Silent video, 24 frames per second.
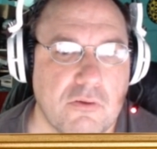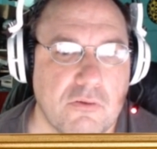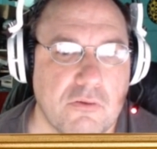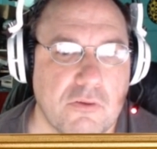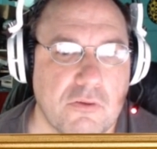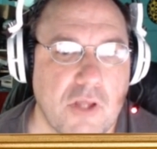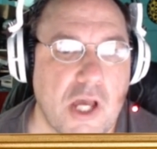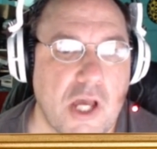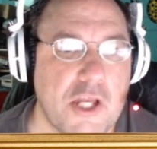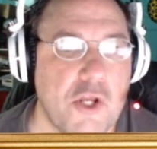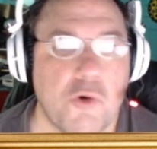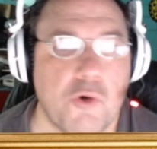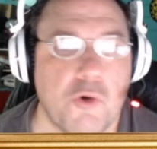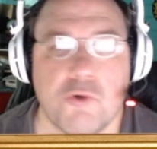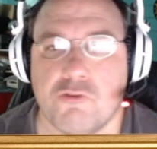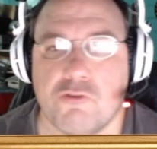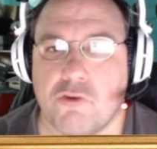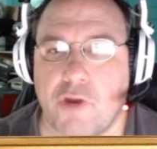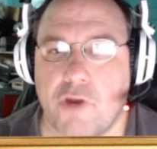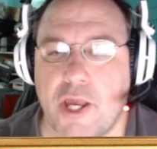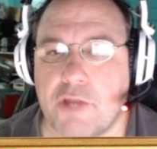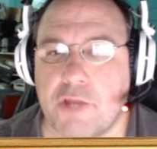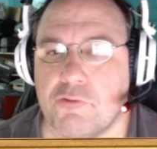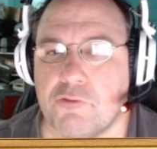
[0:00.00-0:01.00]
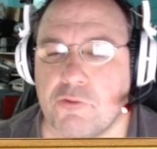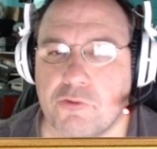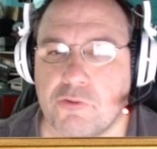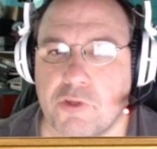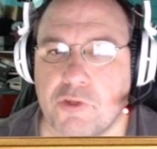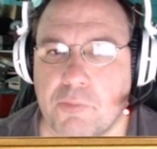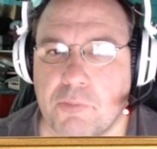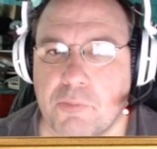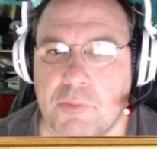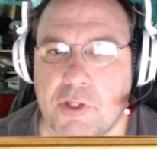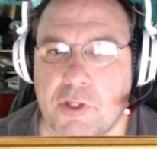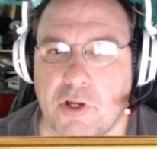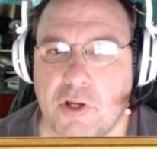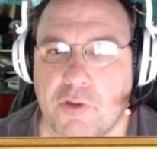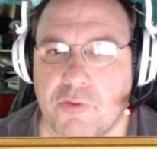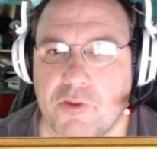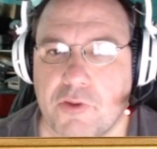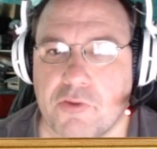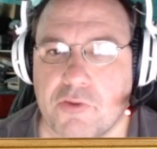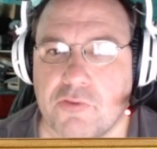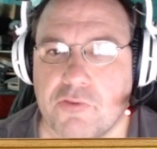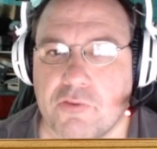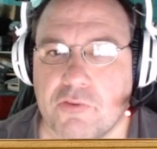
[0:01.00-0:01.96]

Now I know what your answer is going to be on this.